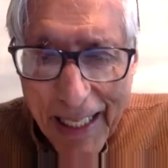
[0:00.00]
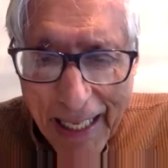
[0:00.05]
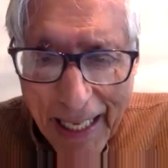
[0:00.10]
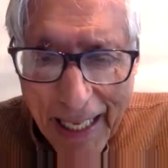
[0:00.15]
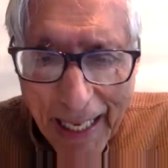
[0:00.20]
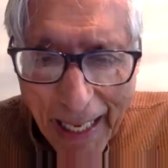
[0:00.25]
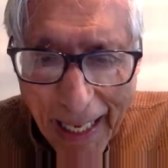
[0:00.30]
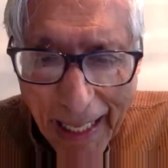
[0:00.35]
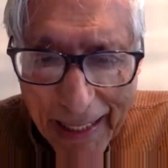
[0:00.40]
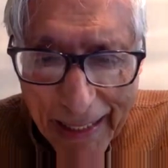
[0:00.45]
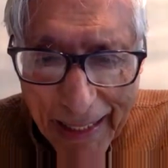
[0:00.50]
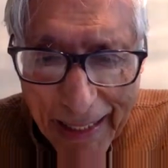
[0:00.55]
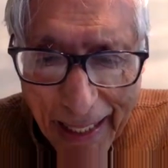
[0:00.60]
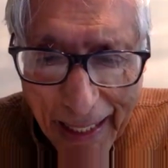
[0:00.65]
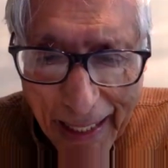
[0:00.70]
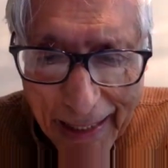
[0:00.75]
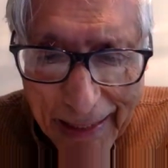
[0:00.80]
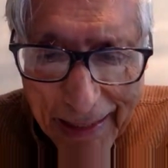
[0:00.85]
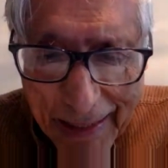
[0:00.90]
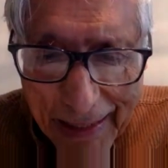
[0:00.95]
and
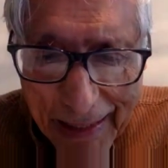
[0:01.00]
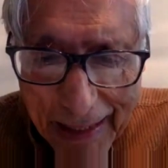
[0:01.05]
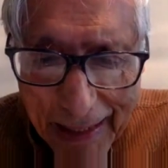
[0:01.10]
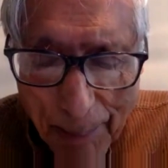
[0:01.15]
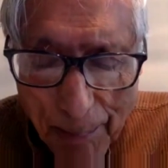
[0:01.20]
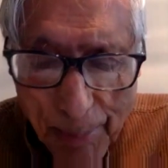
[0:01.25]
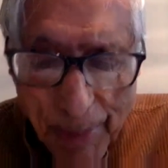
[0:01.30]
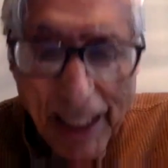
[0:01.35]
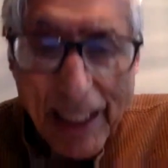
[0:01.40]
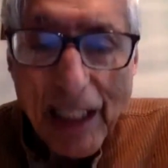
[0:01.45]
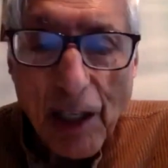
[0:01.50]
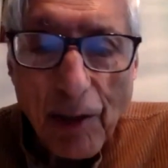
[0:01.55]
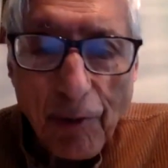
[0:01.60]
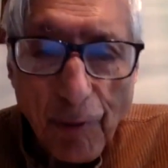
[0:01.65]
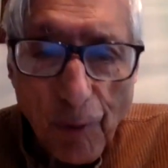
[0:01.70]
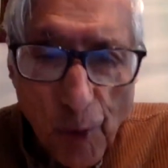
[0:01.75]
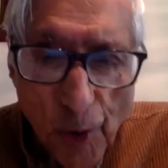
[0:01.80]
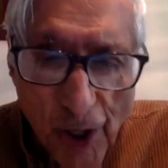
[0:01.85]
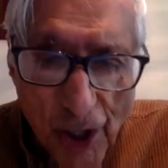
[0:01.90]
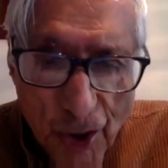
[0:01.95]
completely
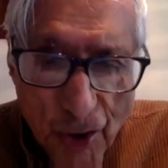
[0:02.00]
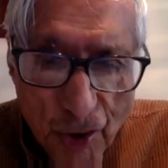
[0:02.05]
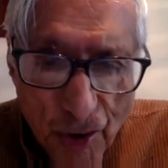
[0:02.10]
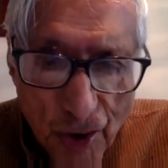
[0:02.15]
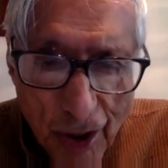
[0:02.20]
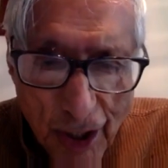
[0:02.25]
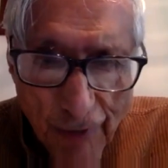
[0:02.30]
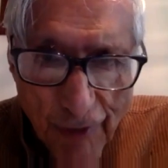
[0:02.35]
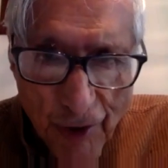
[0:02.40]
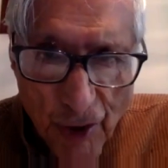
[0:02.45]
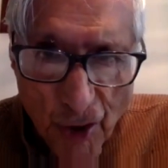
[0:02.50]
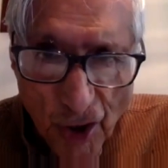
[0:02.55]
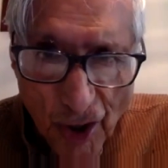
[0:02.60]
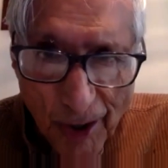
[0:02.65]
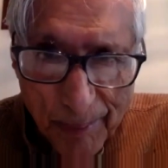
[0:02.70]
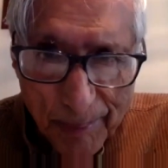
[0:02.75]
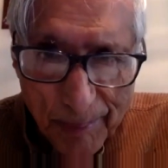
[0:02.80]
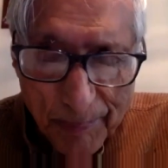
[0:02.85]
foolish division.